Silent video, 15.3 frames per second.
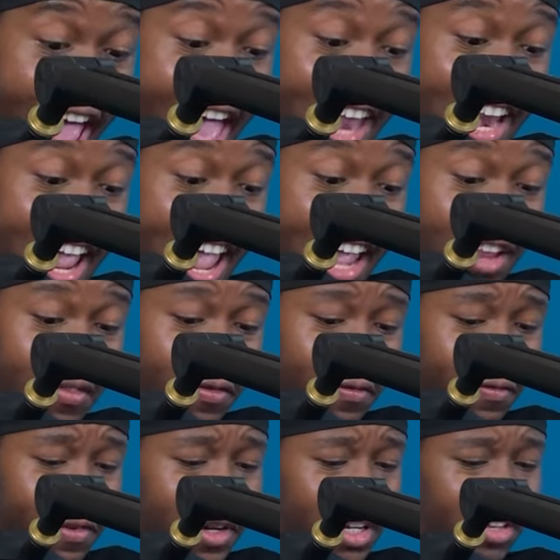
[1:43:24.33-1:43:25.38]
at eight
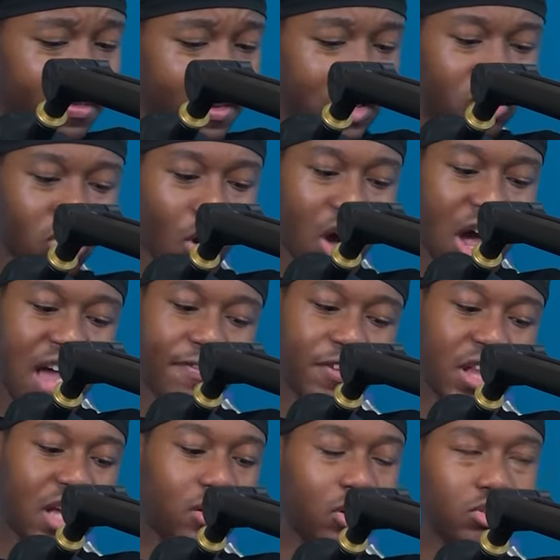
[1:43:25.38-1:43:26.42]
feet feet tall. I
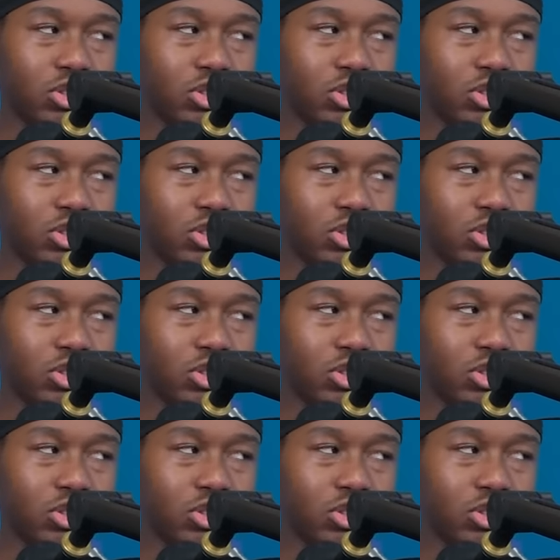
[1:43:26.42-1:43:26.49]
feel like they're